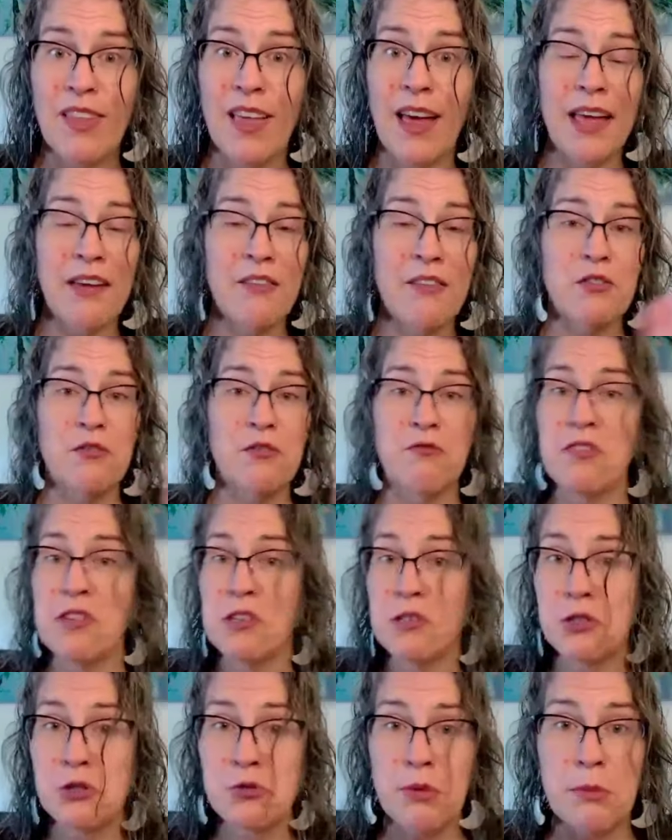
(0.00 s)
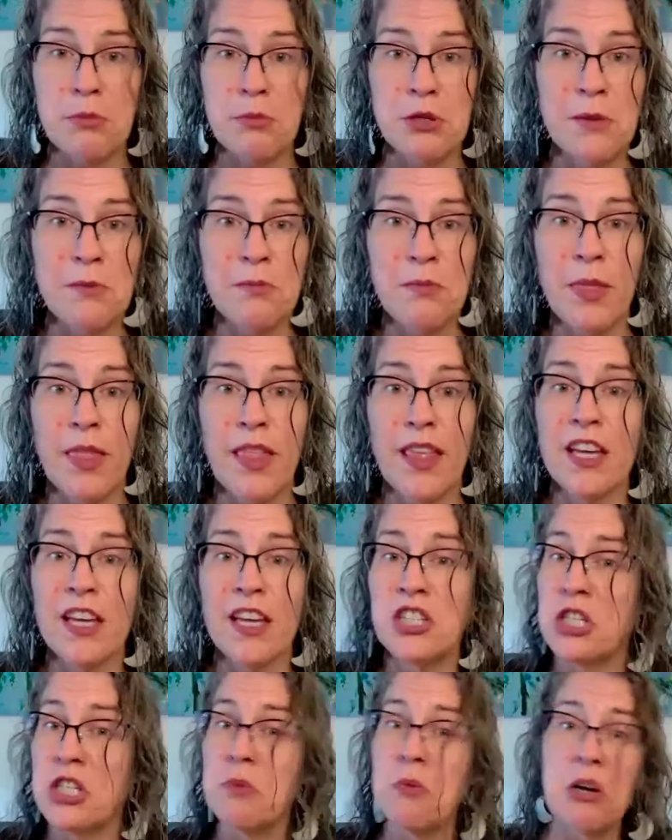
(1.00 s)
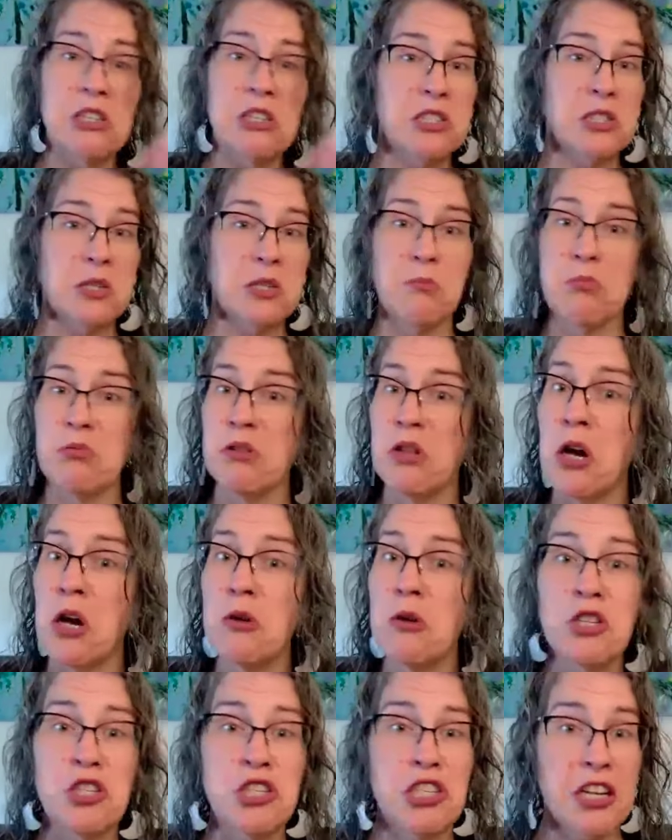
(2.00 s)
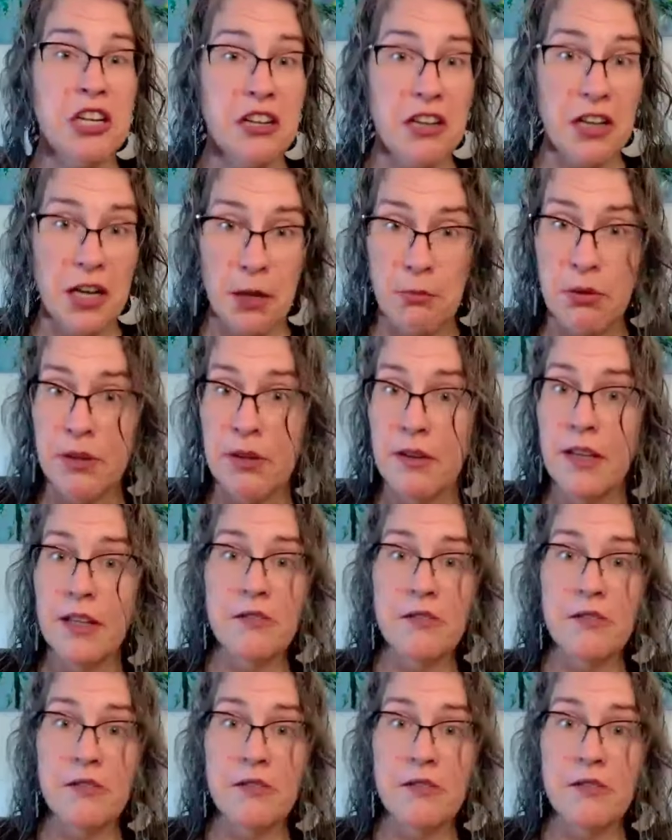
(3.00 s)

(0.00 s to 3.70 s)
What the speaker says: I have a fierce rebel. She wants to blow shit up.